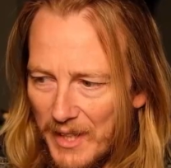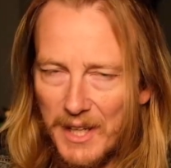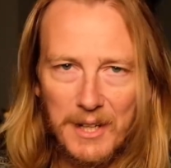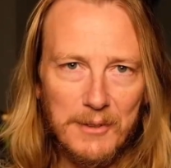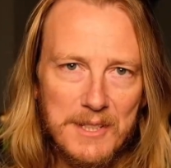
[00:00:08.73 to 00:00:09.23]

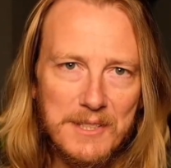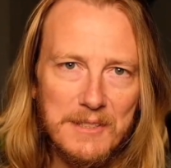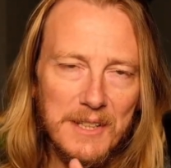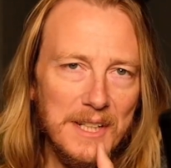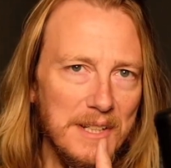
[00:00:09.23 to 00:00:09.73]
I
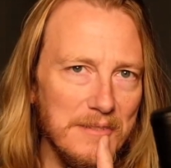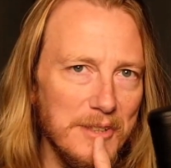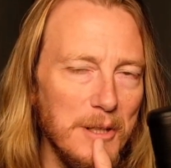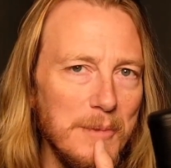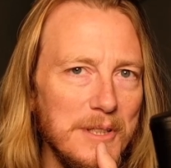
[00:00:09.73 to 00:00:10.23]
recently have
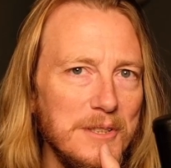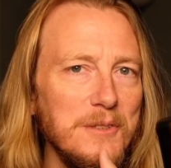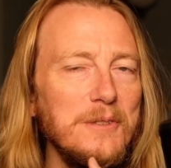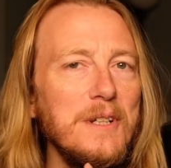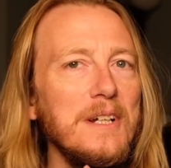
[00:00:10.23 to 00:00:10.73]
come
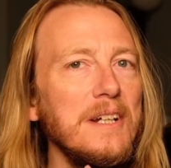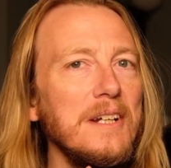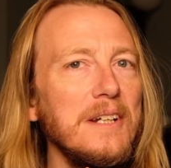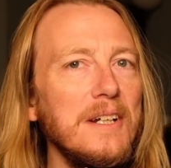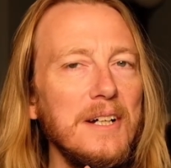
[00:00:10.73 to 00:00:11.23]
into
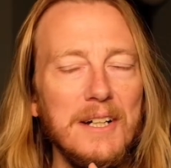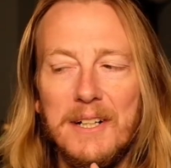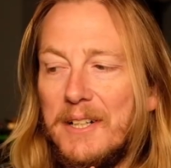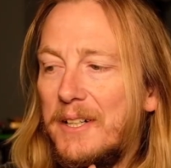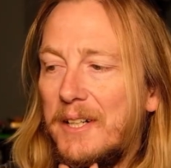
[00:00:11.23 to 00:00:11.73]

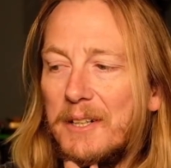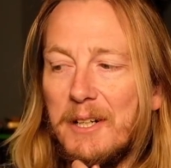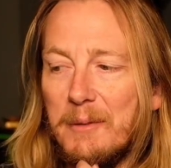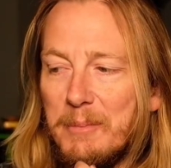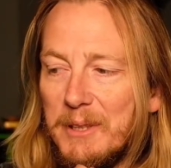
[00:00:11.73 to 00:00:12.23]
a
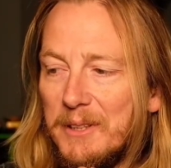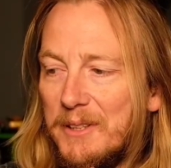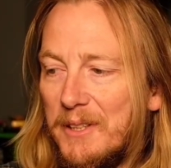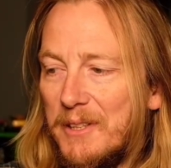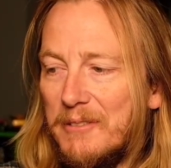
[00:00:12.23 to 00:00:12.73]
couple
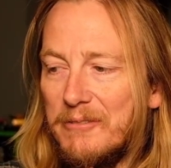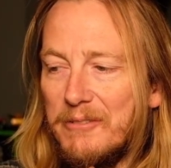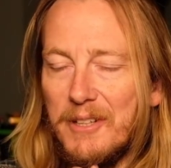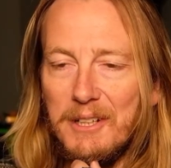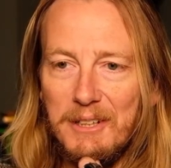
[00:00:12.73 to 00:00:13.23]
of
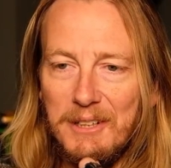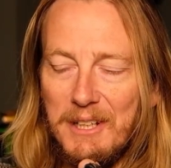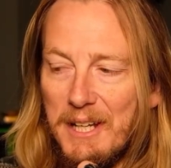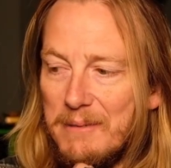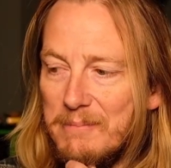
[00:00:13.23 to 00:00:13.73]

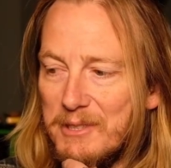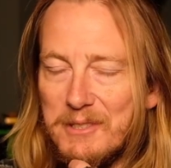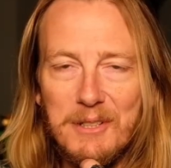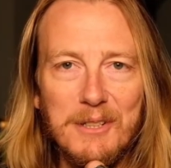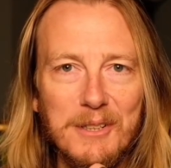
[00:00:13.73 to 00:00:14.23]

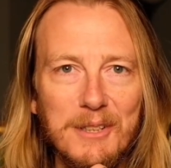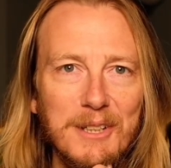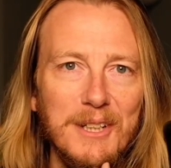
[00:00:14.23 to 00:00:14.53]
GameSir